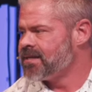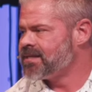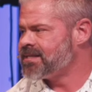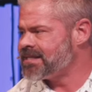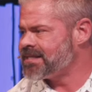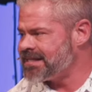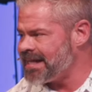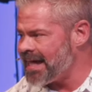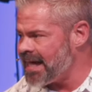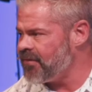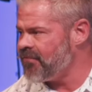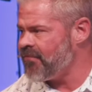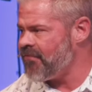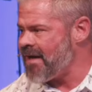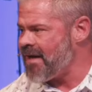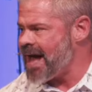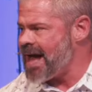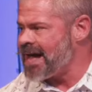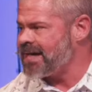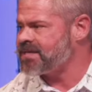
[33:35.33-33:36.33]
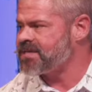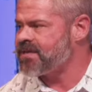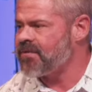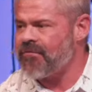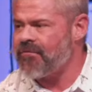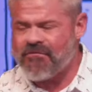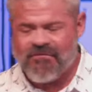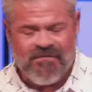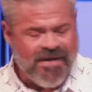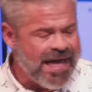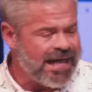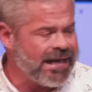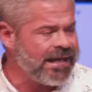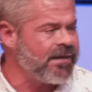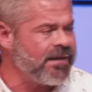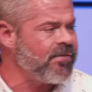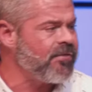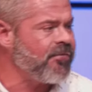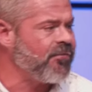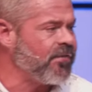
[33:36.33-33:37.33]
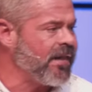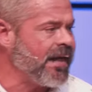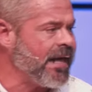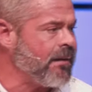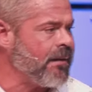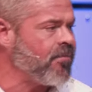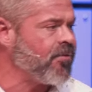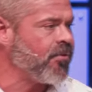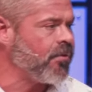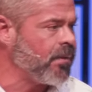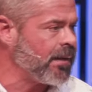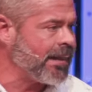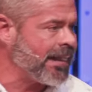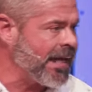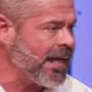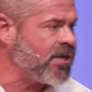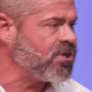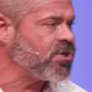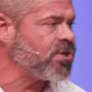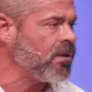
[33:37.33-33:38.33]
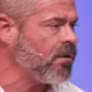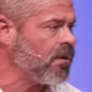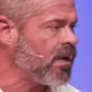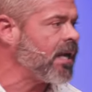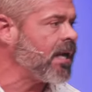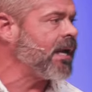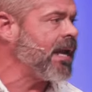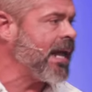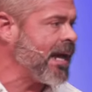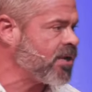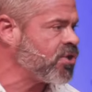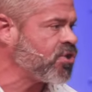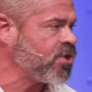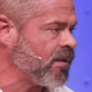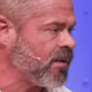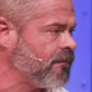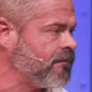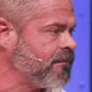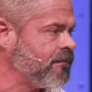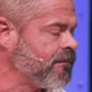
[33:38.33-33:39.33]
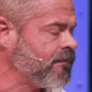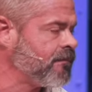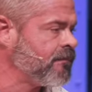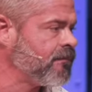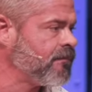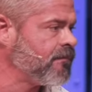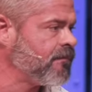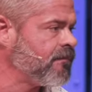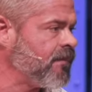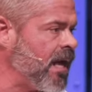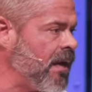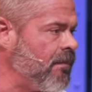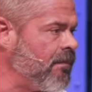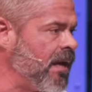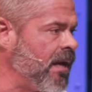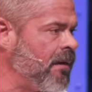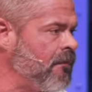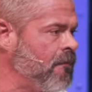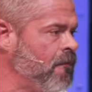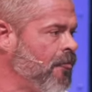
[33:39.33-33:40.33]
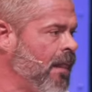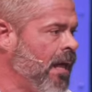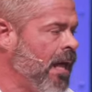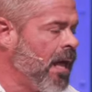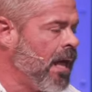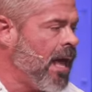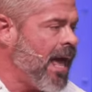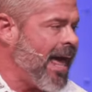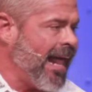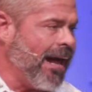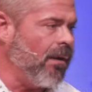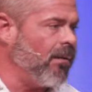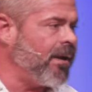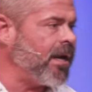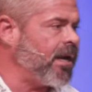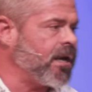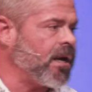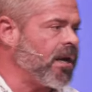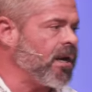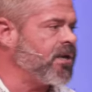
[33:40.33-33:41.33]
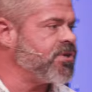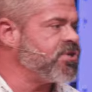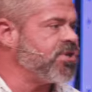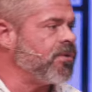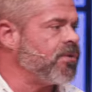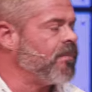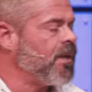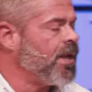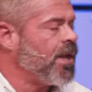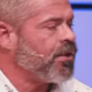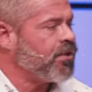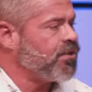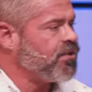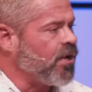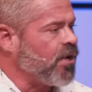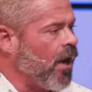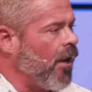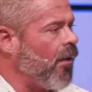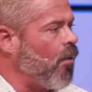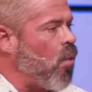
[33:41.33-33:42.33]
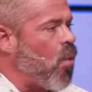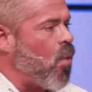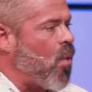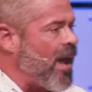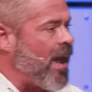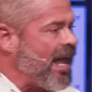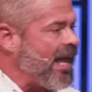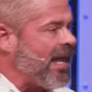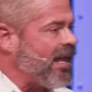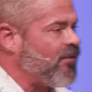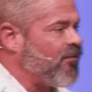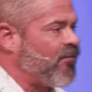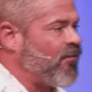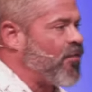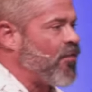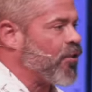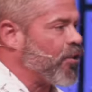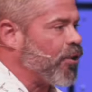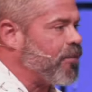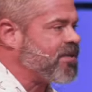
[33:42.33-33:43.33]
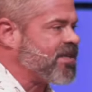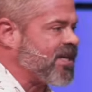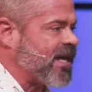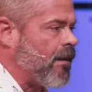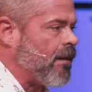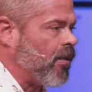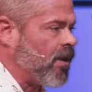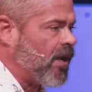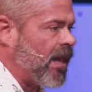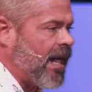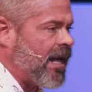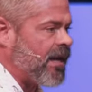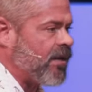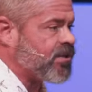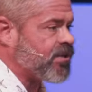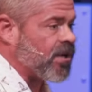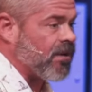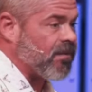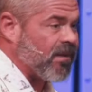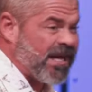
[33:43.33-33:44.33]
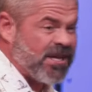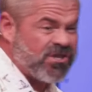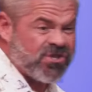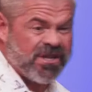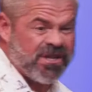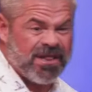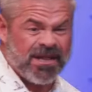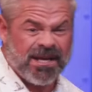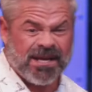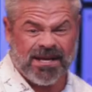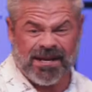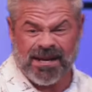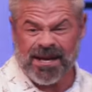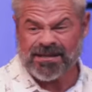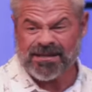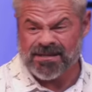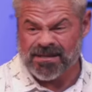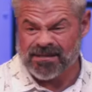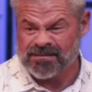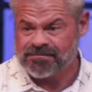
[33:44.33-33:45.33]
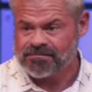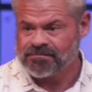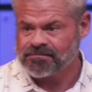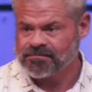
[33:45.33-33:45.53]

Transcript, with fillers: steadfast fanning of the flame through relational connection. Amen? And I want to encourage you don't wait for the groups to come online to start relationally connecting.